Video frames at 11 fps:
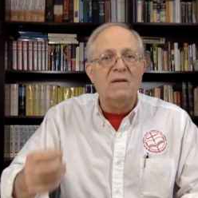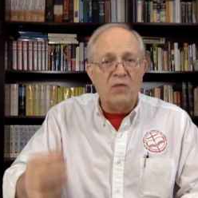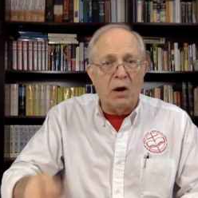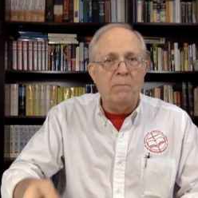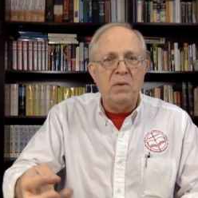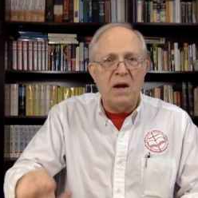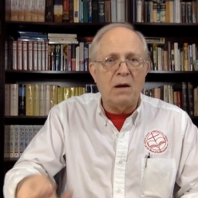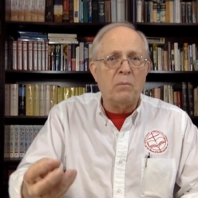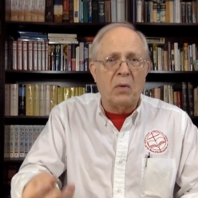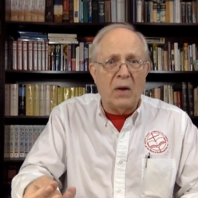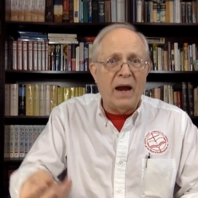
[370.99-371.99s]
a
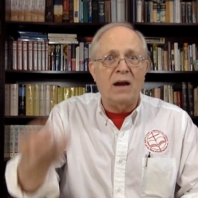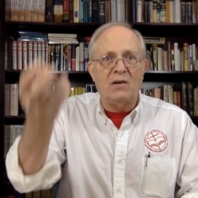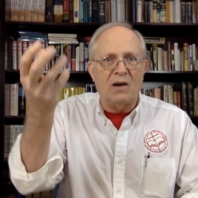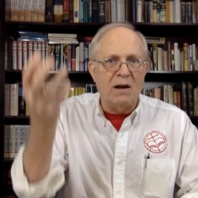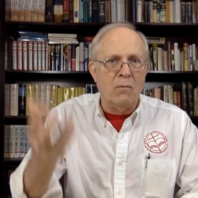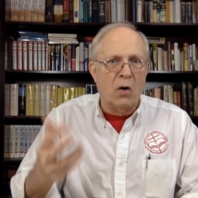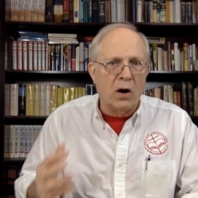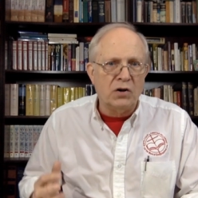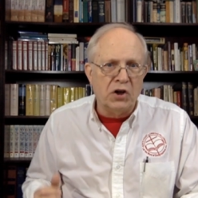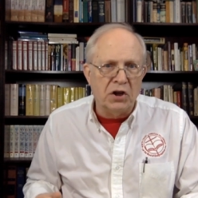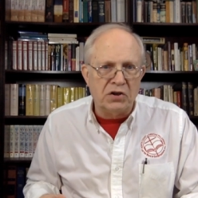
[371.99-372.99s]
bean plant
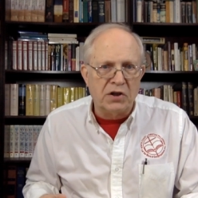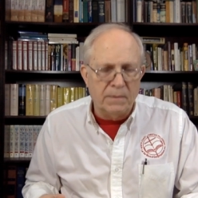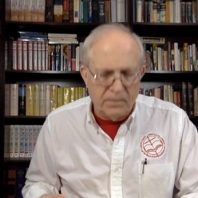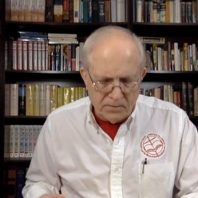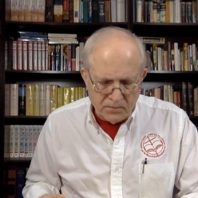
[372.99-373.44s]
emerges.